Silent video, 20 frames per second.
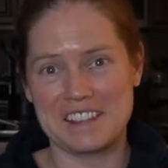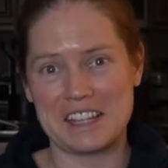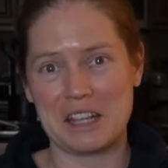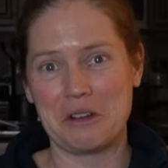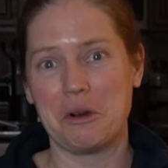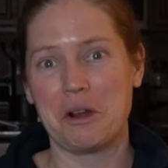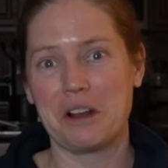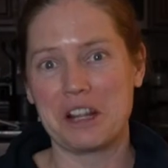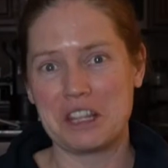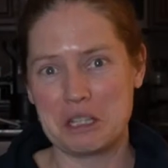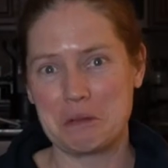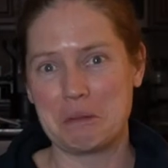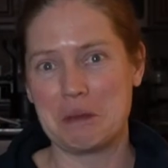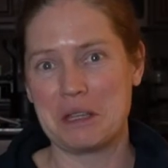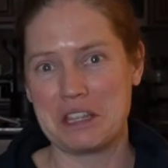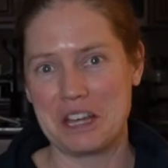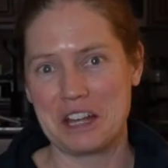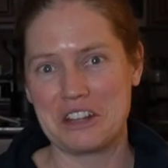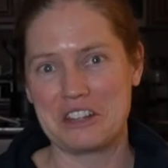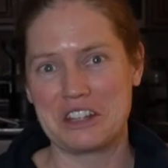I want it to be
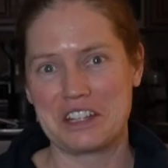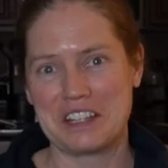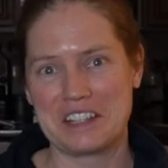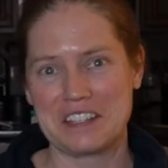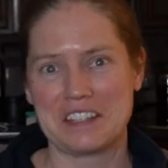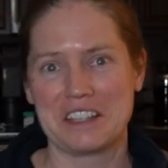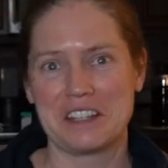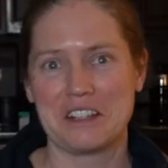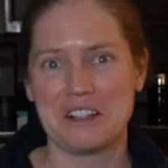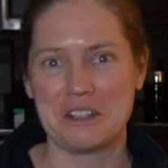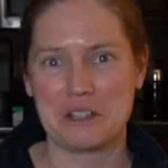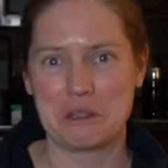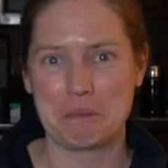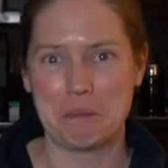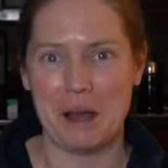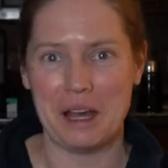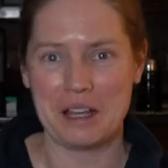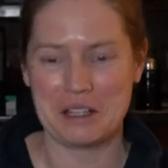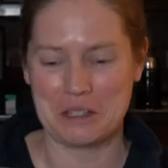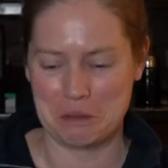touching as little as
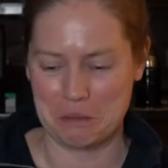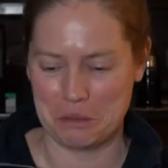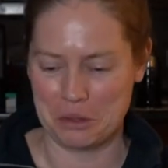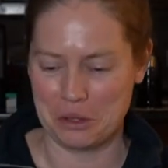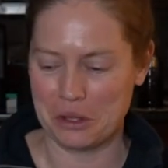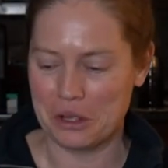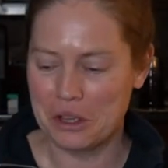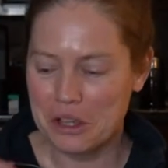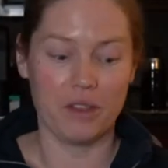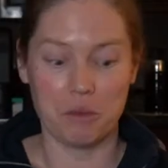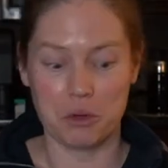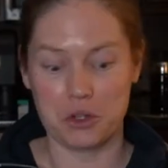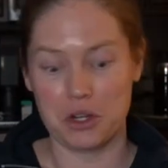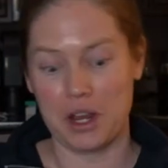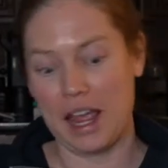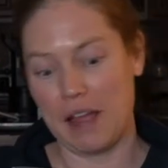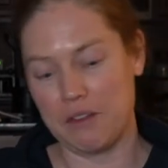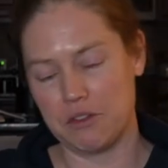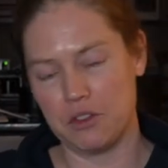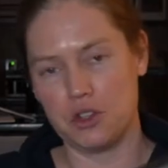possible, which I
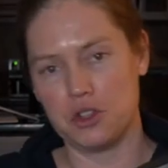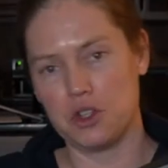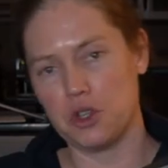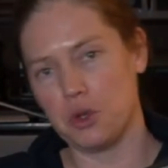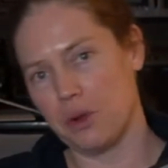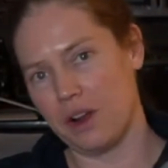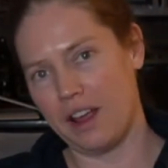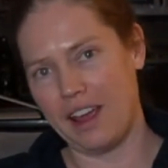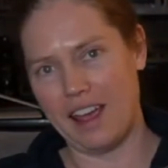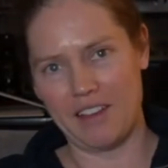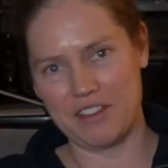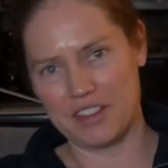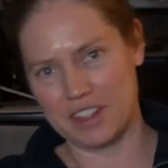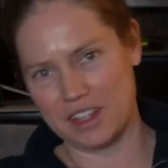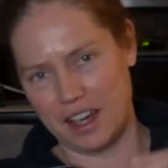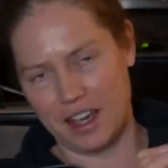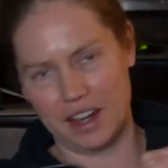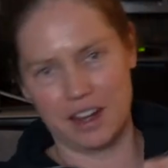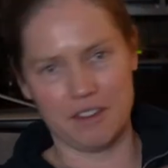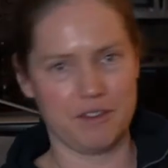have to do, and I have to
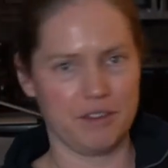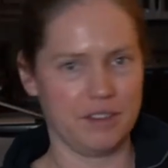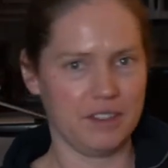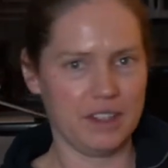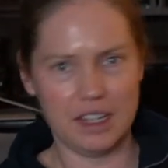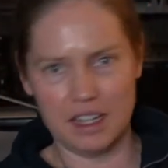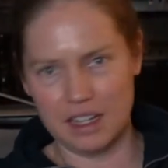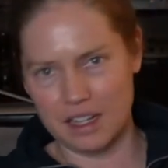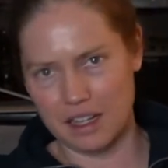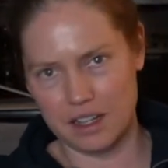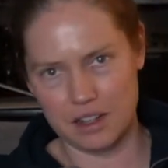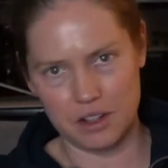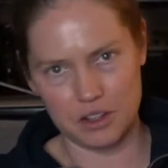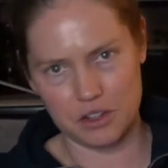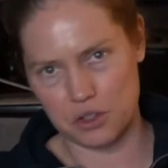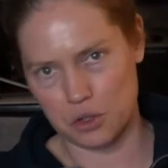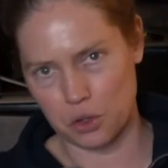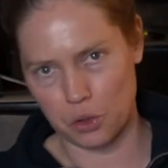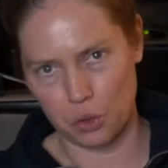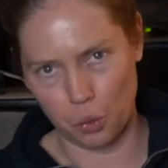kind of lean it a
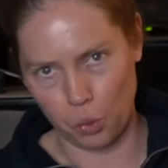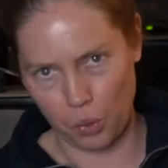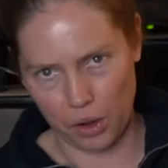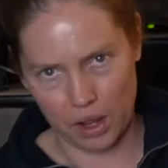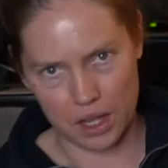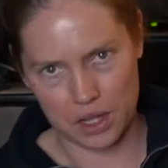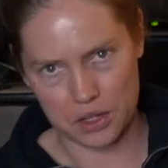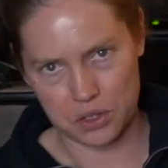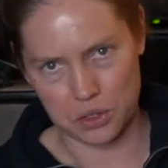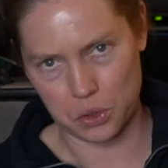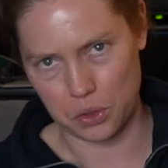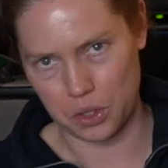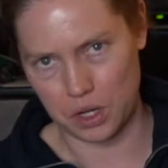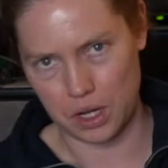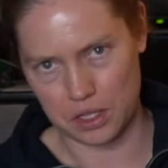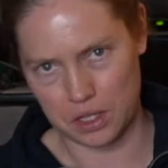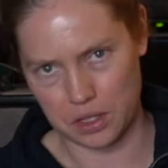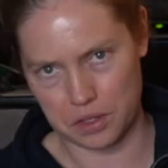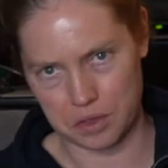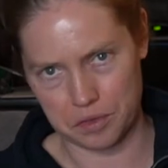certain way so that
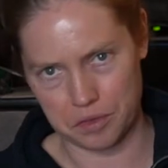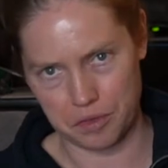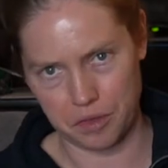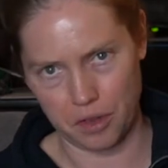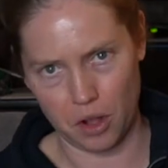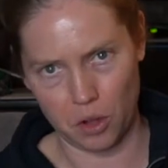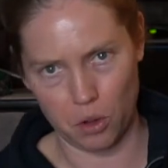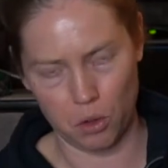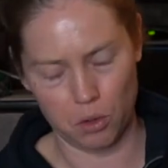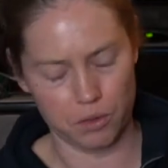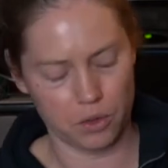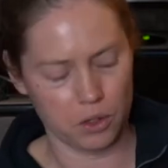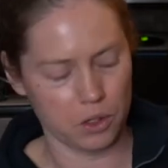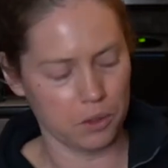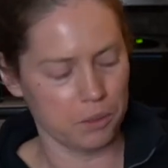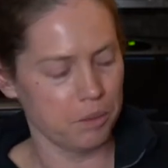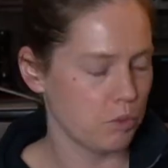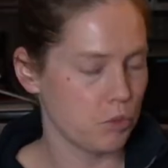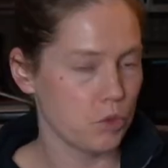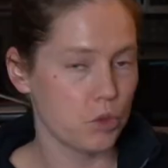it doesn't fall over.
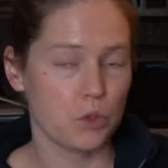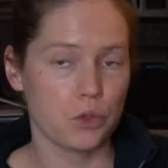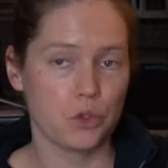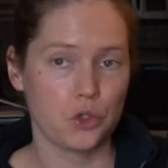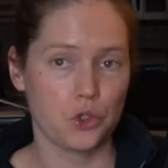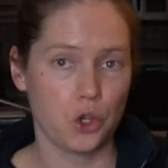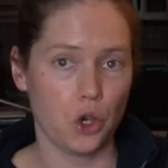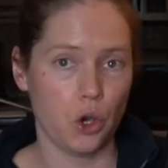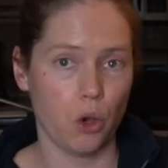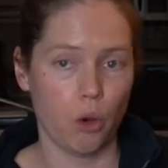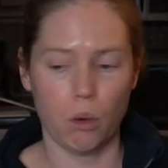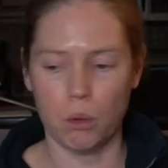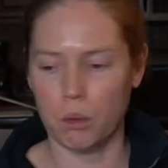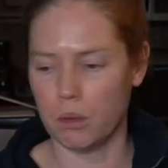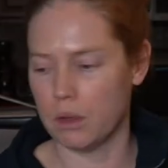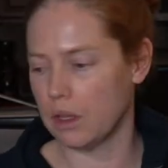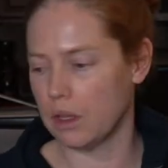So